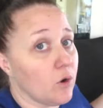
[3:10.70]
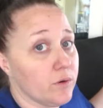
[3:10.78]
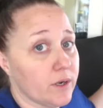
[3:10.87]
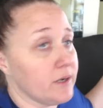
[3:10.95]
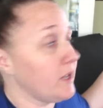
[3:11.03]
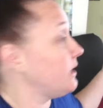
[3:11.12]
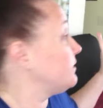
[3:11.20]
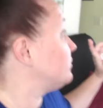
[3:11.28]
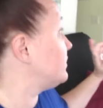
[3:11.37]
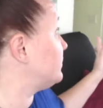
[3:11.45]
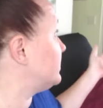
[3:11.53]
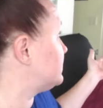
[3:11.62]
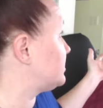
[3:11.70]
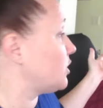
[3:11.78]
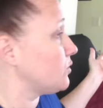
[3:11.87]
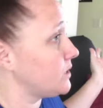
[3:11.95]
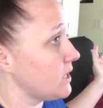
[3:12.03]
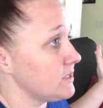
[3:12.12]
hold on, and then we wanted to
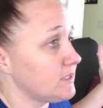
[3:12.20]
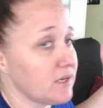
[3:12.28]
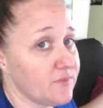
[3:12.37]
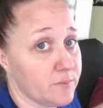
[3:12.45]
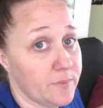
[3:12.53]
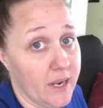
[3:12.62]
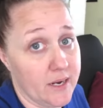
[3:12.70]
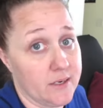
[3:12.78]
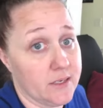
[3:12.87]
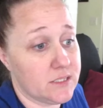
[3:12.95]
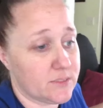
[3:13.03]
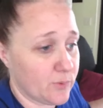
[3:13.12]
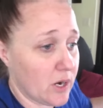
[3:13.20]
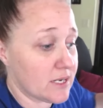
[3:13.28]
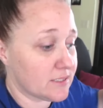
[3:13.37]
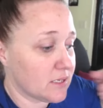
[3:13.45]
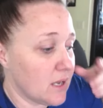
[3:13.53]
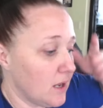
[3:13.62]
go get stuff from Panda
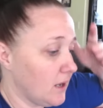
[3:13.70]
Express.